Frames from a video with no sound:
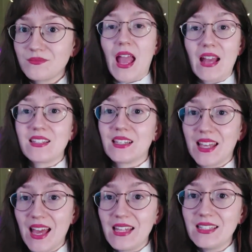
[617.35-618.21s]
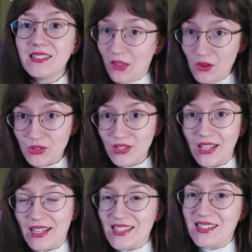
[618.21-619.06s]
And again, also
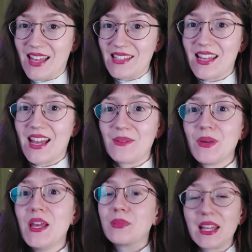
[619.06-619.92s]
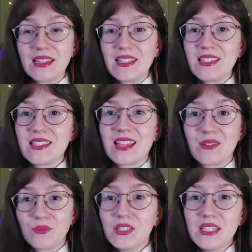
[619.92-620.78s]
like I said last time, playlists
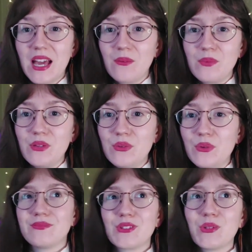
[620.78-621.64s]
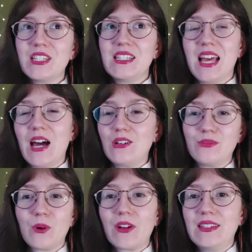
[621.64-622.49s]
can really help you sort of delve
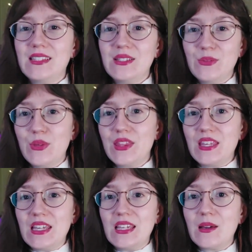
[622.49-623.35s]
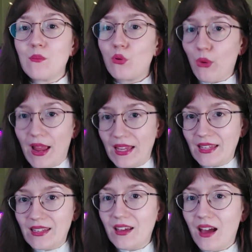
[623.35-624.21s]
more into the
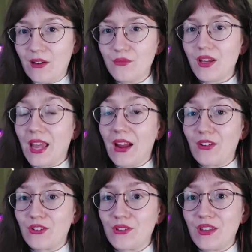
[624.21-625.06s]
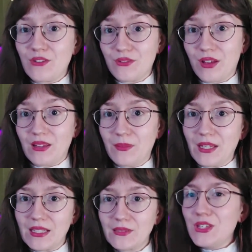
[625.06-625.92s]
brain of a character that you're
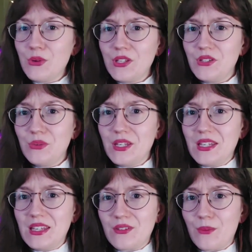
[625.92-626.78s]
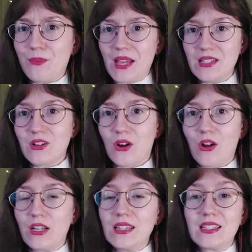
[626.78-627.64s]
developing. You can do it either based
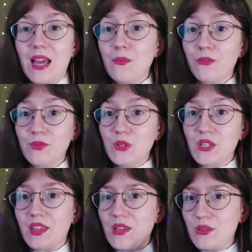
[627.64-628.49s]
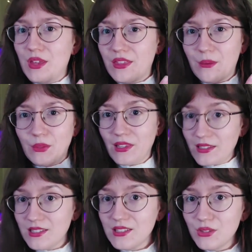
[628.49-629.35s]
on the type of music that you think they would
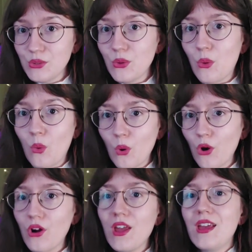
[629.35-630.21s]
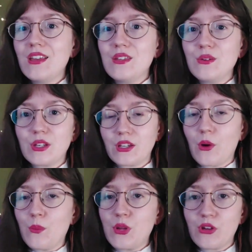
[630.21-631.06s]
listen to, or you can
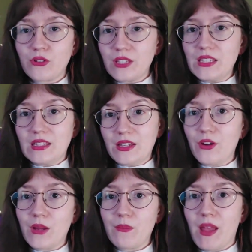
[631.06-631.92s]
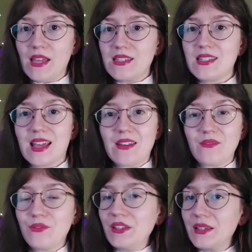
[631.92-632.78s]
go purely lyric-based and
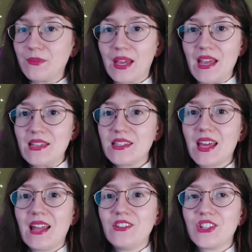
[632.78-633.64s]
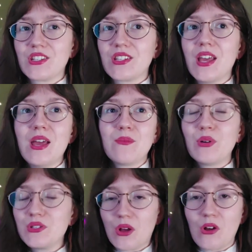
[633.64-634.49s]
feeling-based and just
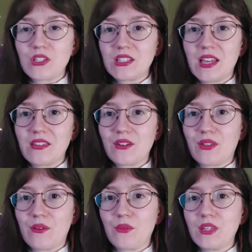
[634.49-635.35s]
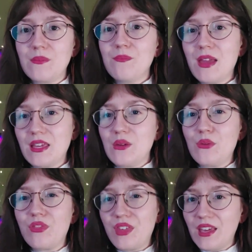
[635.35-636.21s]
put songs together that really make you
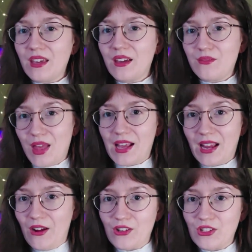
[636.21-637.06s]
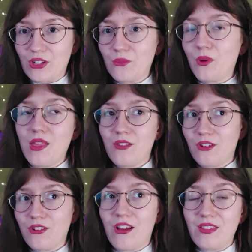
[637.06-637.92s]
think of that character. Whether or
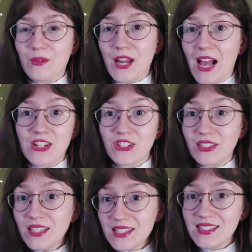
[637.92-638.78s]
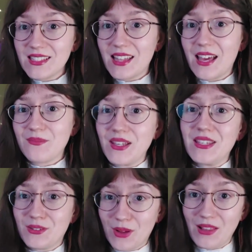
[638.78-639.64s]
not they would actually listen to them
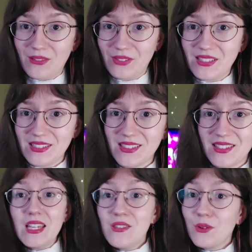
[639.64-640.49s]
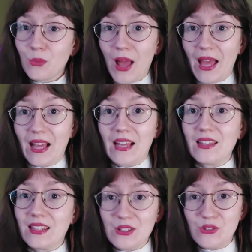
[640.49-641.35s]
is irrelevant. Either way
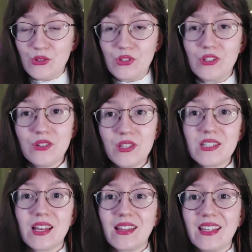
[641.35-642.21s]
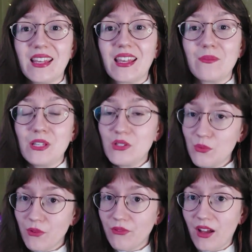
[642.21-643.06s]
that you choose to do this, I think it can be
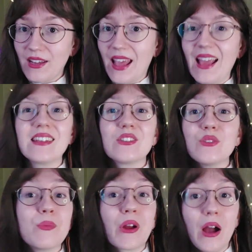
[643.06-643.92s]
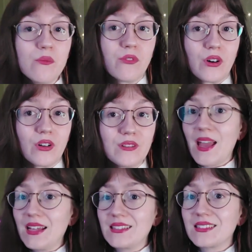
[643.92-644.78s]
super fun and super helpful.
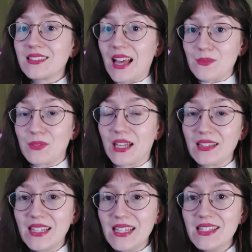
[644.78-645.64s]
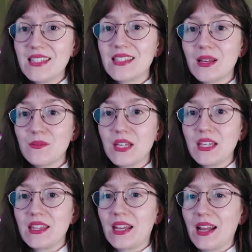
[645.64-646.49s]
And last but not least, something
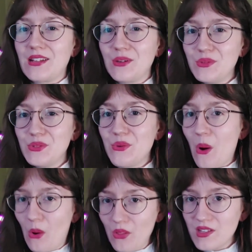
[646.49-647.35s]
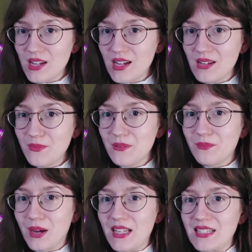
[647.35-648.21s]
that I don't do all the time,
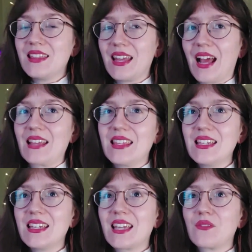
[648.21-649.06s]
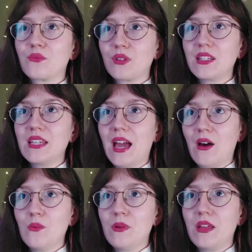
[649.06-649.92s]
but that I think can really
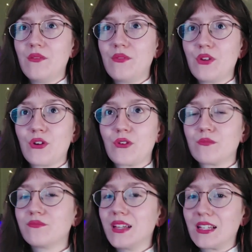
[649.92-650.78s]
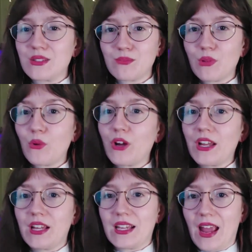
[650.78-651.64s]
help if you're
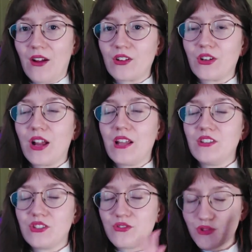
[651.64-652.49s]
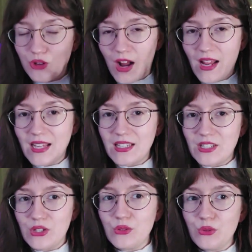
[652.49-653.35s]
exploring a character and just trying
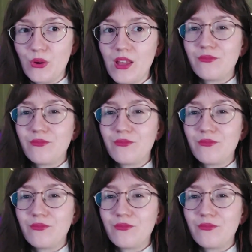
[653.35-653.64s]
to